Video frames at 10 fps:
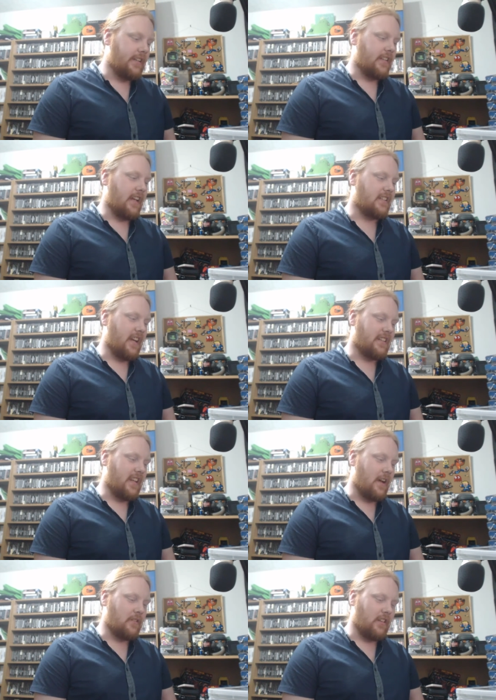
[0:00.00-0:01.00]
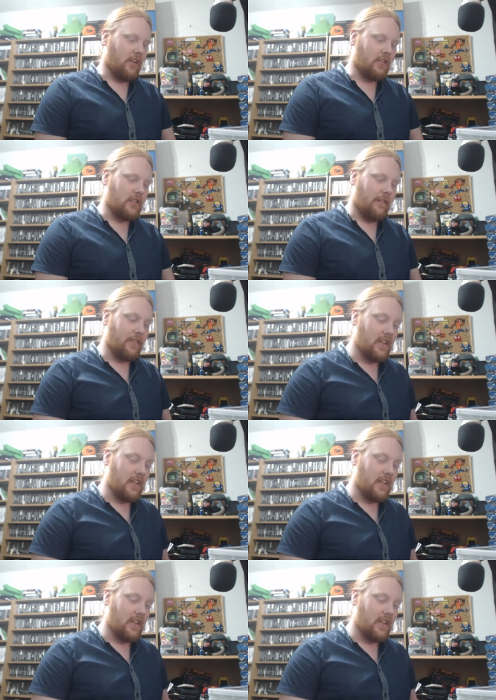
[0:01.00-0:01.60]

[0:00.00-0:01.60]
so let's get down to the good stuff.